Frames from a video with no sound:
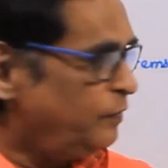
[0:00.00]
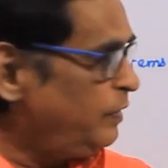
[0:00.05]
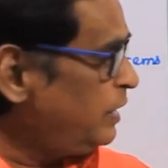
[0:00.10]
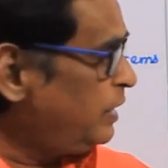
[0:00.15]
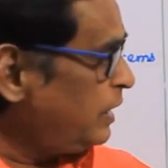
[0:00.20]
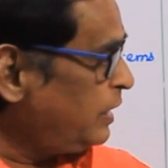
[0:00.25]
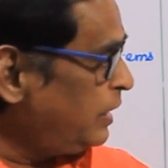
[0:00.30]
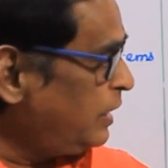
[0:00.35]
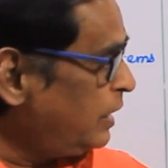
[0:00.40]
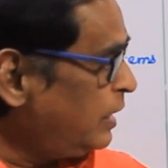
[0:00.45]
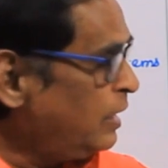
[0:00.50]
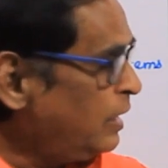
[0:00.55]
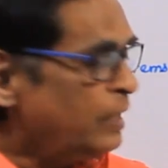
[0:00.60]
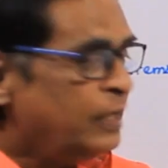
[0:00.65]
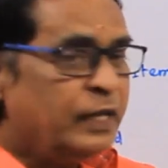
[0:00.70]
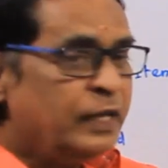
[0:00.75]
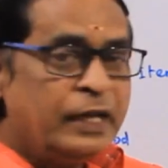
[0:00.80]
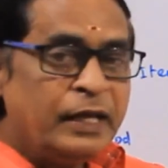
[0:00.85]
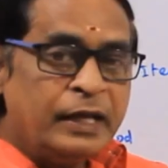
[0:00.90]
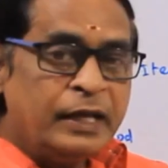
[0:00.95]
We can
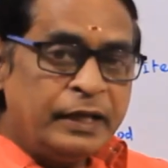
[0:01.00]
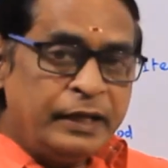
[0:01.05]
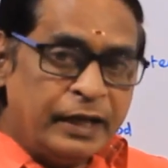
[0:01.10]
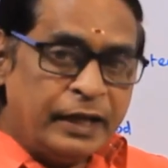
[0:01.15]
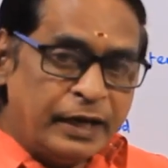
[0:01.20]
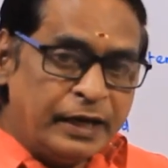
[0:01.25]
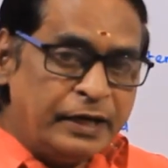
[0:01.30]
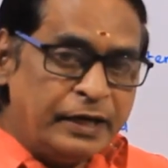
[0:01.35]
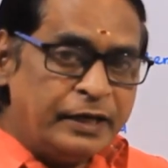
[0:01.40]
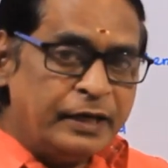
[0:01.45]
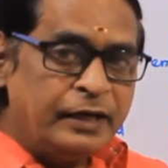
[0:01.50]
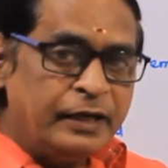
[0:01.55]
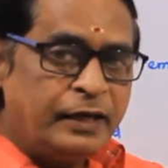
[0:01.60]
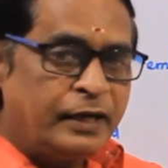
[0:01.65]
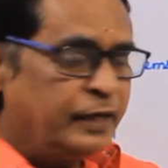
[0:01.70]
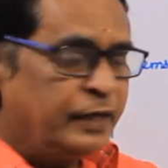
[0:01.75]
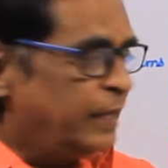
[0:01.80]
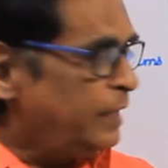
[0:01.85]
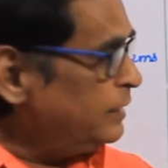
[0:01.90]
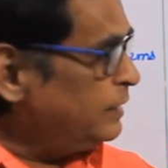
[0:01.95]

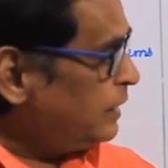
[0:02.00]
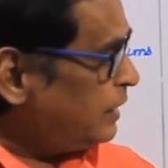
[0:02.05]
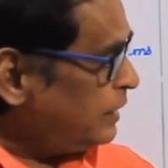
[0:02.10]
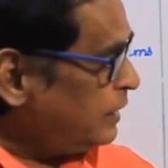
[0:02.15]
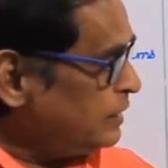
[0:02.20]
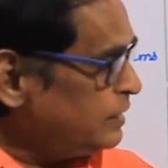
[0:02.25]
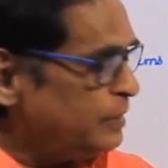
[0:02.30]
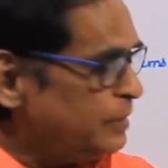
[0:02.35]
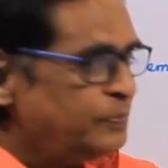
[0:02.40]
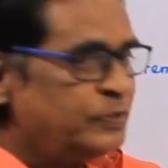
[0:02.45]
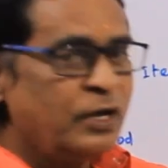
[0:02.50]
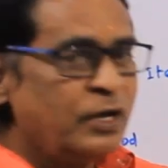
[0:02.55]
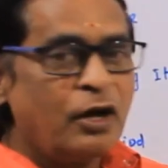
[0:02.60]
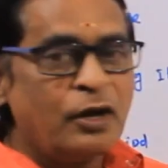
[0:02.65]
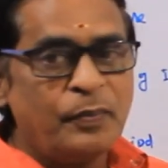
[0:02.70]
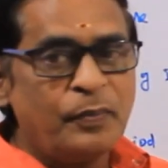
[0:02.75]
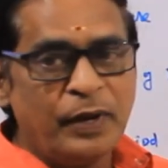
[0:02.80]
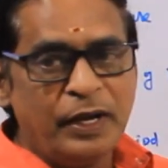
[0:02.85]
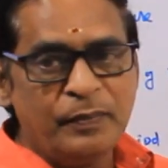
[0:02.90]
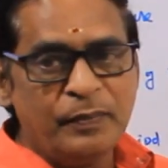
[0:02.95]
enter either receipts
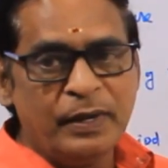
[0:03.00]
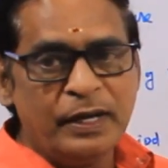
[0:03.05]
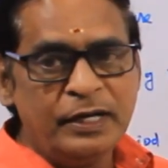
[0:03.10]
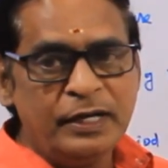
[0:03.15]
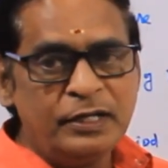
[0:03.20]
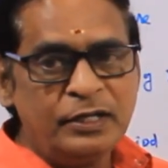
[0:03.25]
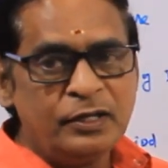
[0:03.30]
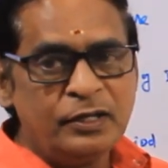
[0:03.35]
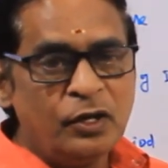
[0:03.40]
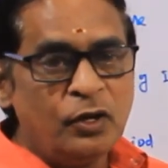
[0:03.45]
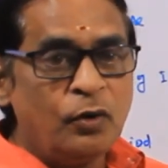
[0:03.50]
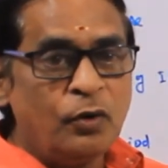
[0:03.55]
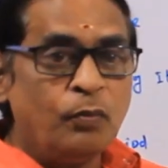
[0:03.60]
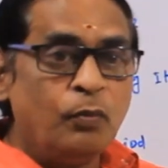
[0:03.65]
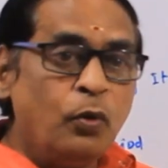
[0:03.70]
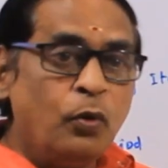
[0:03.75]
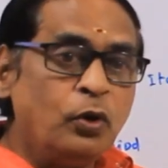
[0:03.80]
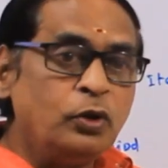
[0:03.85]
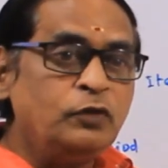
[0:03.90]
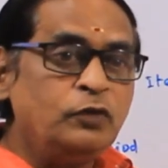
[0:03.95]
or payments
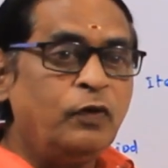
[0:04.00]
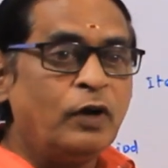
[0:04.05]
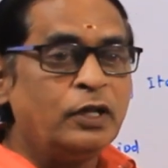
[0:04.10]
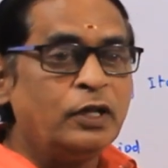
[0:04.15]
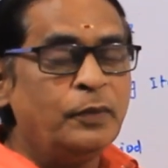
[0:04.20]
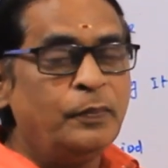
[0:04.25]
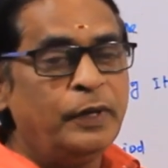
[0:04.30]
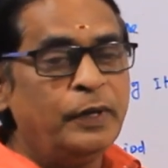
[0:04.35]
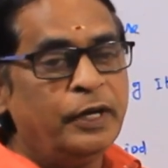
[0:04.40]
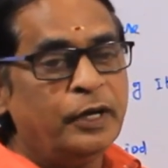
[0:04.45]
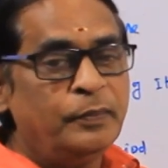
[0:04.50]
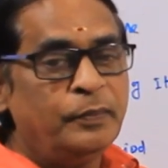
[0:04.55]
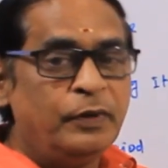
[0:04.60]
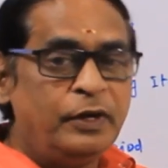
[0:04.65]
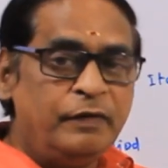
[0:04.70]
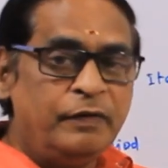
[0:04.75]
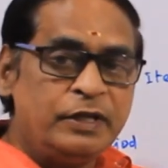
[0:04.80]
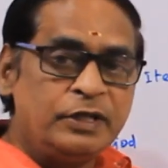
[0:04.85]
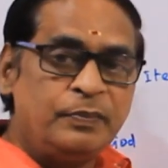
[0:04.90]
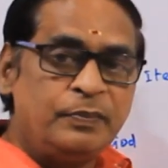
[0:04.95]
both for the period,
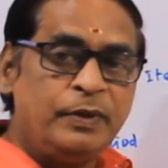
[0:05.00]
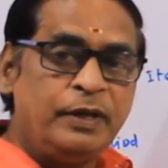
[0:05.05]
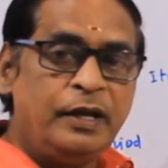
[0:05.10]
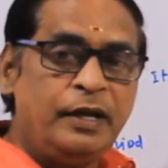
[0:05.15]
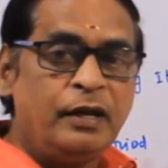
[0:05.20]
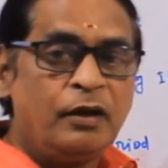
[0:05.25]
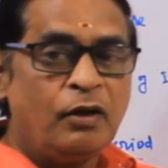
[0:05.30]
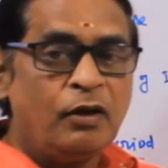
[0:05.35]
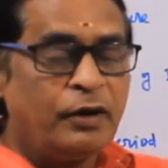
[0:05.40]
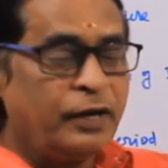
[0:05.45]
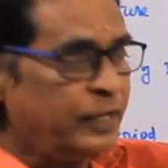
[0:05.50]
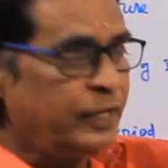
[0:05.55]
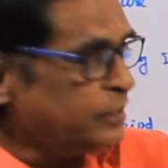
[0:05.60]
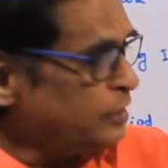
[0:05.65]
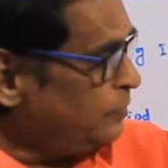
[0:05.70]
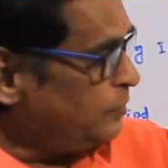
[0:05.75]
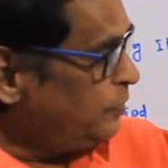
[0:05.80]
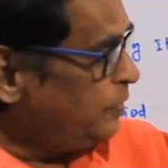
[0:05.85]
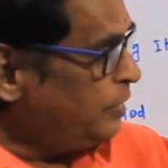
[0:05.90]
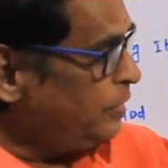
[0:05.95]
previous period or
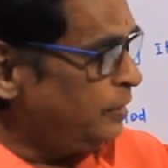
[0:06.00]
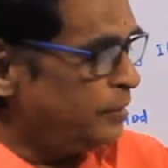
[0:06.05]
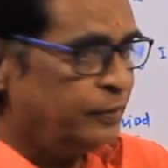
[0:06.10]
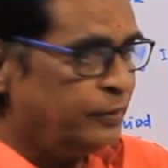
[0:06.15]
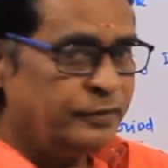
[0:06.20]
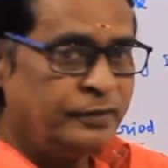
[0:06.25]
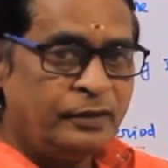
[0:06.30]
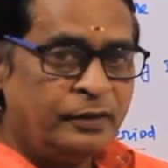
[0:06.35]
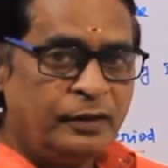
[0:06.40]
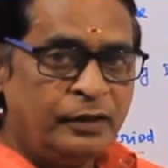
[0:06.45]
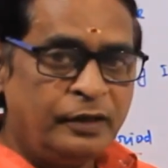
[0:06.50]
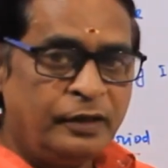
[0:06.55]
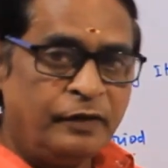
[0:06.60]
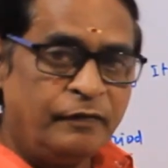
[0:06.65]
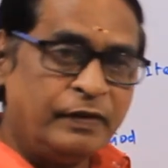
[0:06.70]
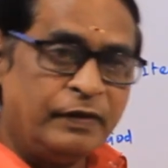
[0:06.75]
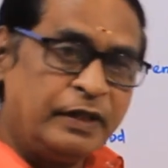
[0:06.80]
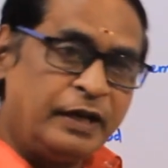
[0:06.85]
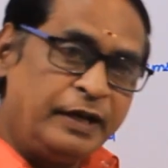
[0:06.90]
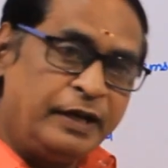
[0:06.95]
next period,
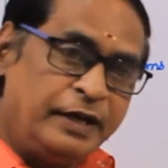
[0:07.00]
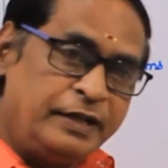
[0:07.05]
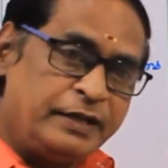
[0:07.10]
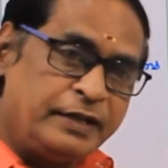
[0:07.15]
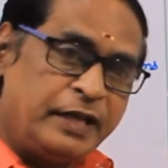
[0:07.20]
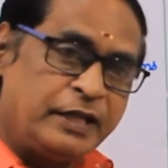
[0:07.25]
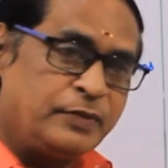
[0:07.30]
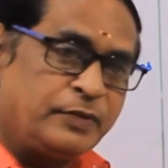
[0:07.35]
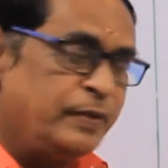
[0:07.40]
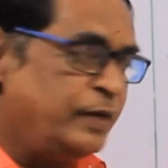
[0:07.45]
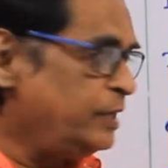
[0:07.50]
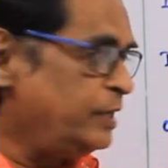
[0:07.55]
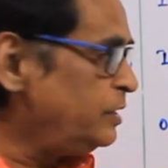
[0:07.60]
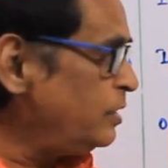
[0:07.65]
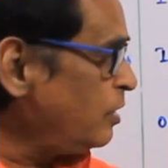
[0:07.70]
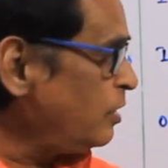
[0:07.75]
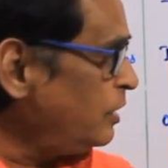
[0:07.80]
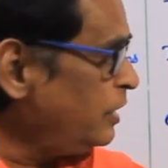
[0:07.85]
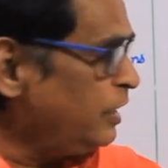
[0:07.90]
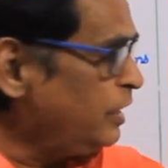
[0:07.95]
whether it is
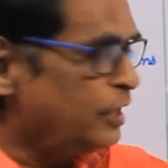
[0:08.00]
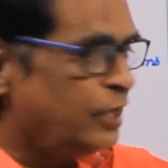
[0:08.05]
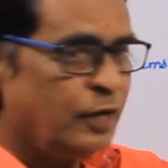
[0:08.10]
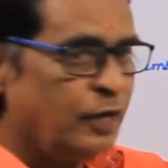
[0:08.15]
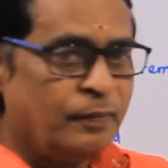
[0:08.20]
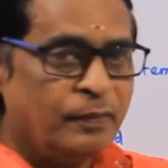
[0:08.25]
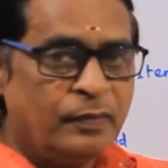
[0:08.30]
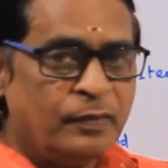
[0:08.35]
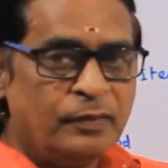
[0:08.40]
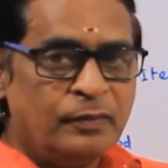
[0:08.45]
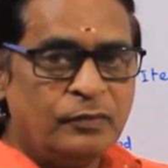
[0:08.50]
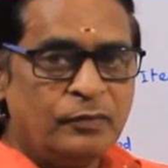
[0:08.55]
expenditure or income.